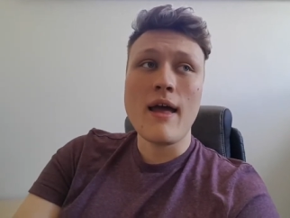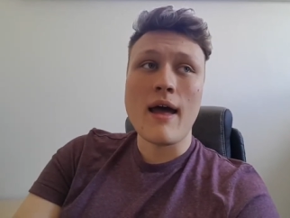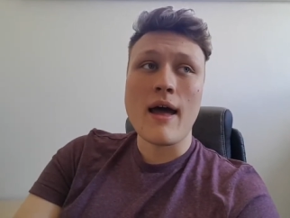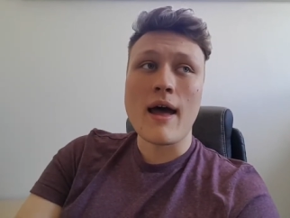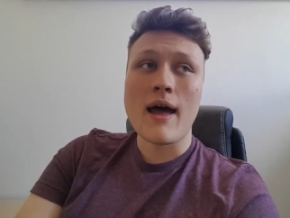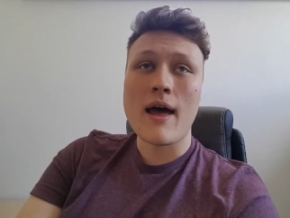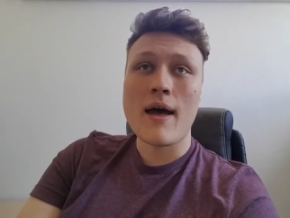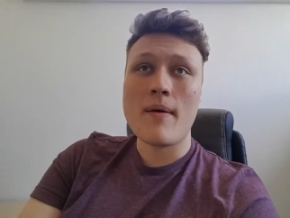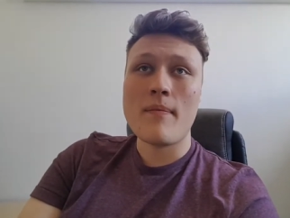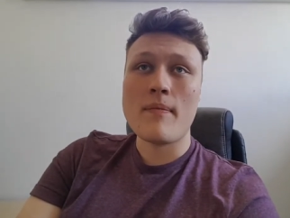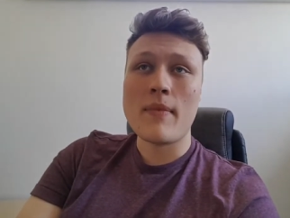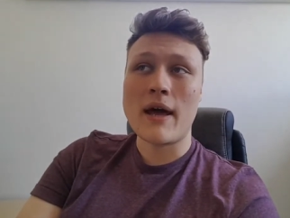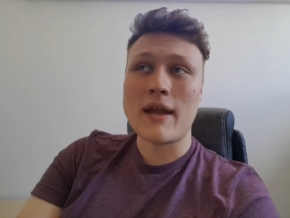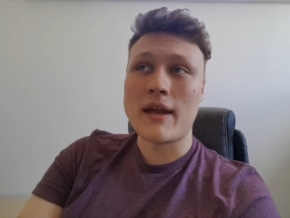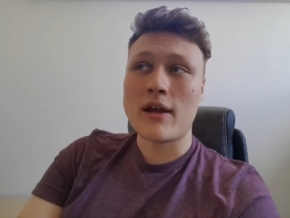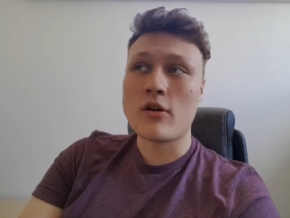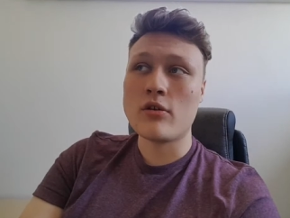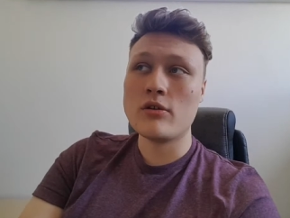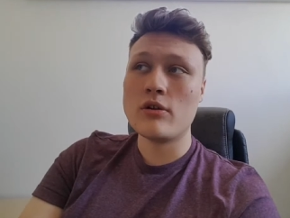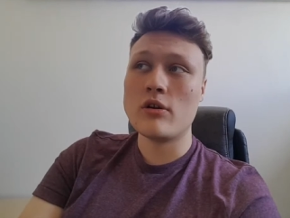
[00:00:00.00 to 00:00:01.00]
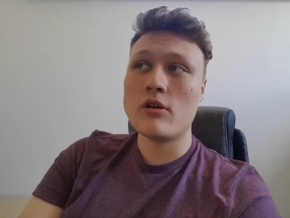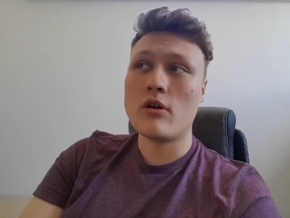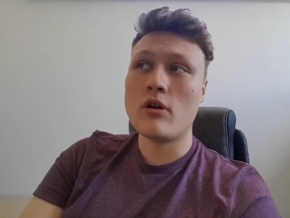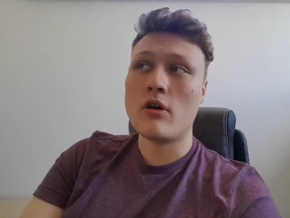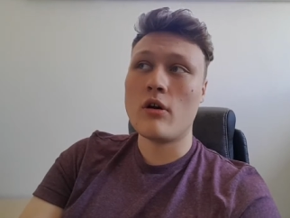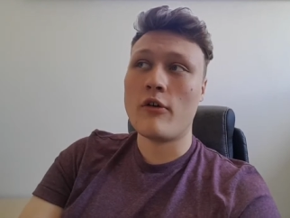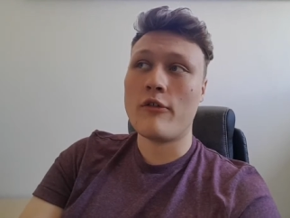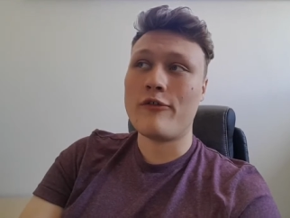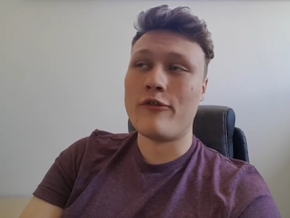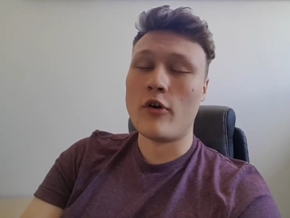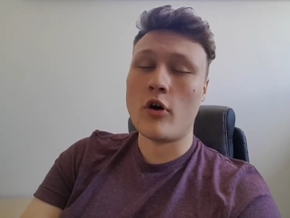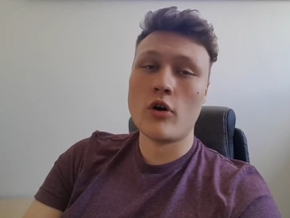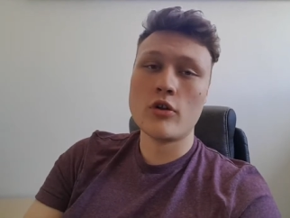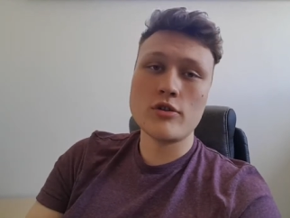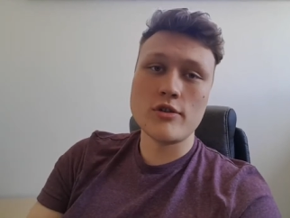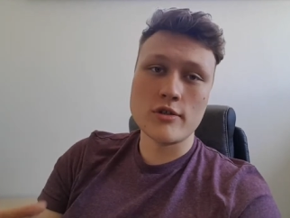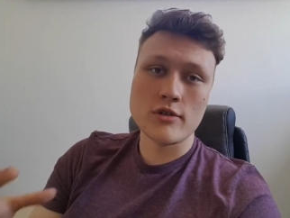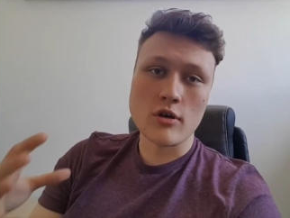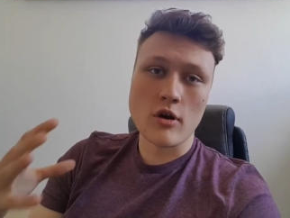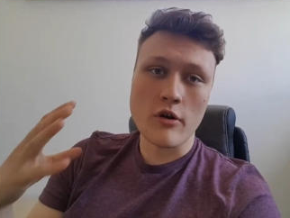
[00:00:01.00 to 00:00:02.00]
and I couldn't afford
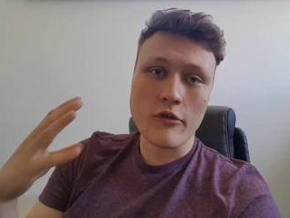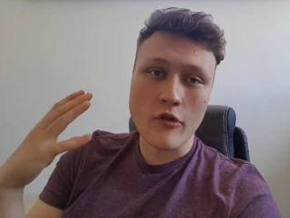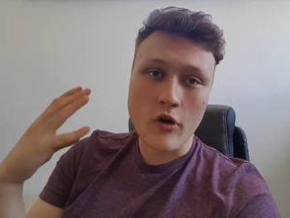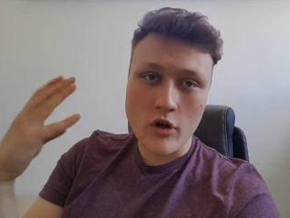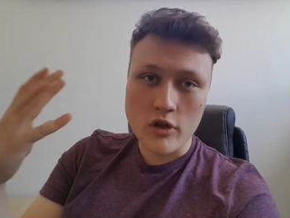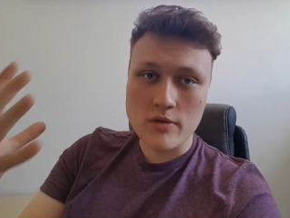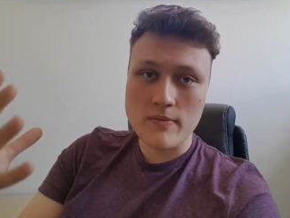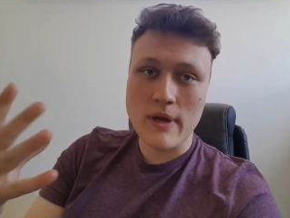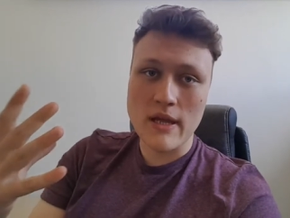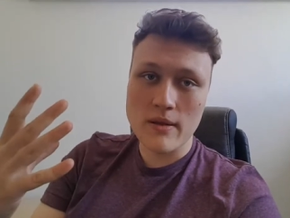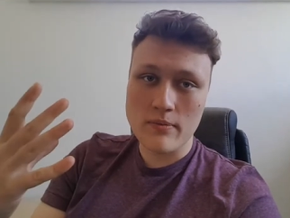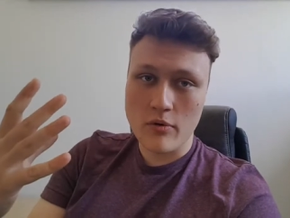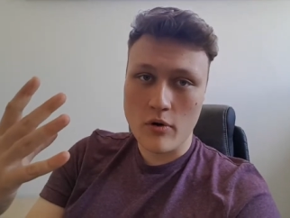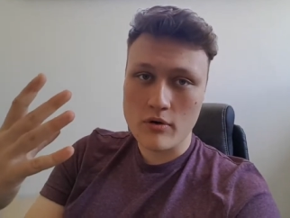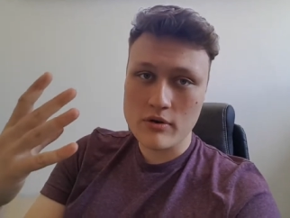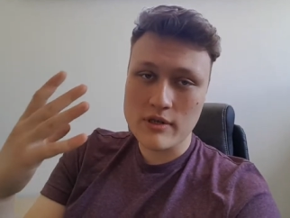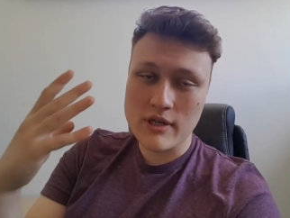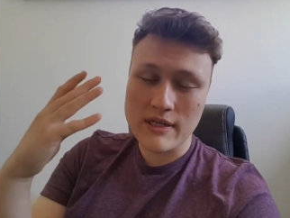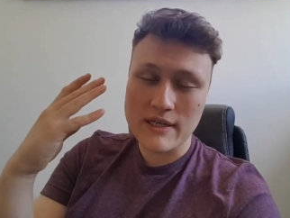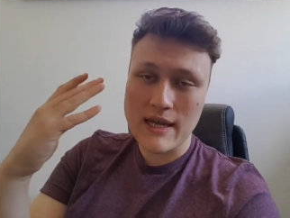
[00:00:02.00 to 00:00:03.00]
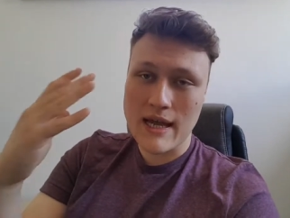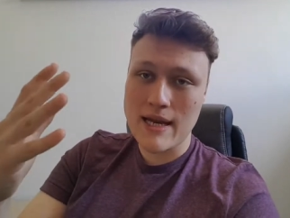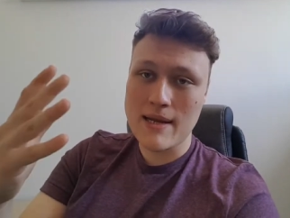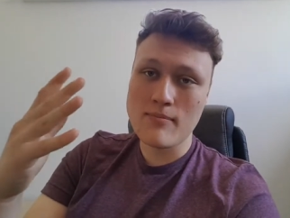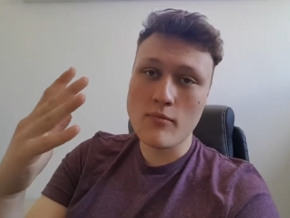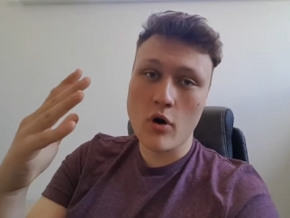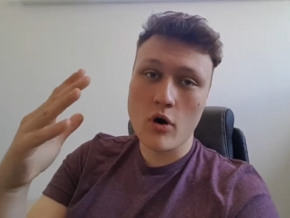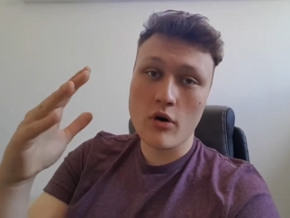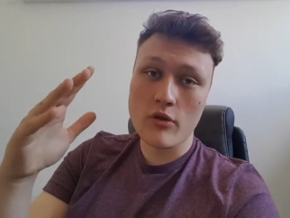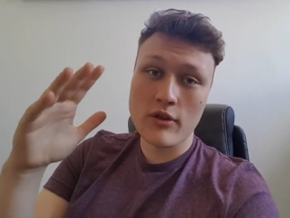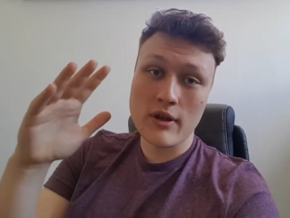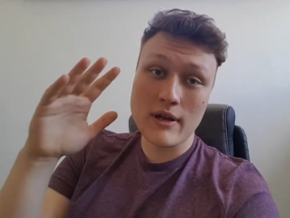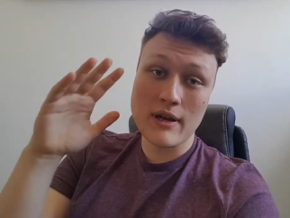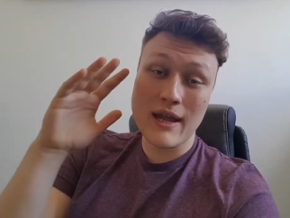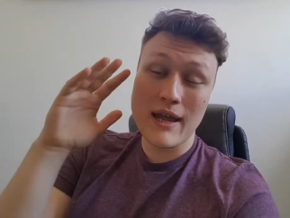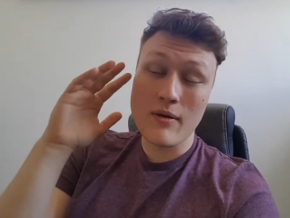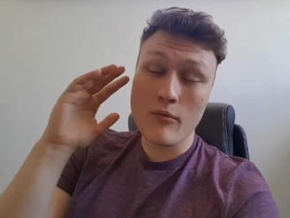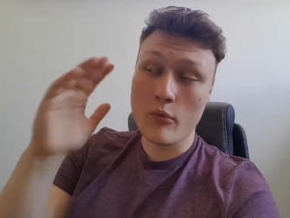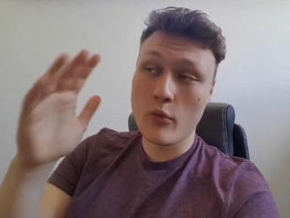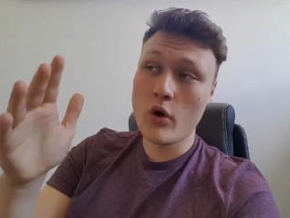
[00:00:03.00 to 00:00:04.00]
to sort of automate the process any more than
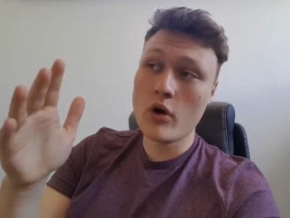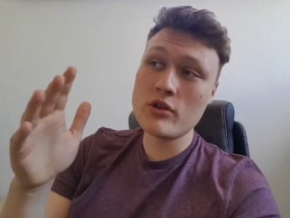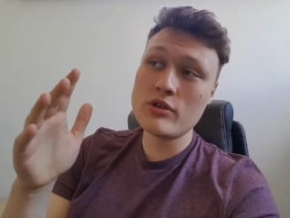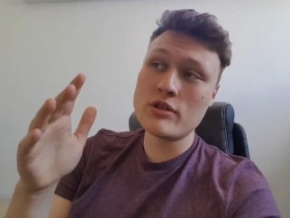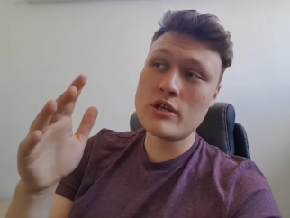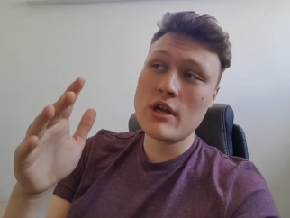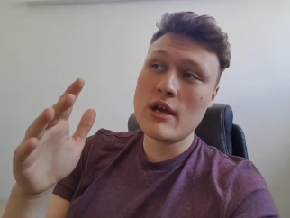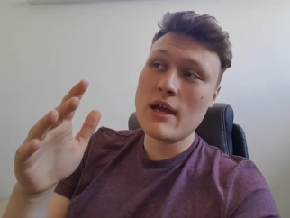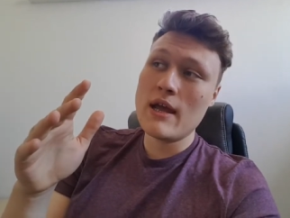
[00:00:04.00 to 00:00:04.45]
it was.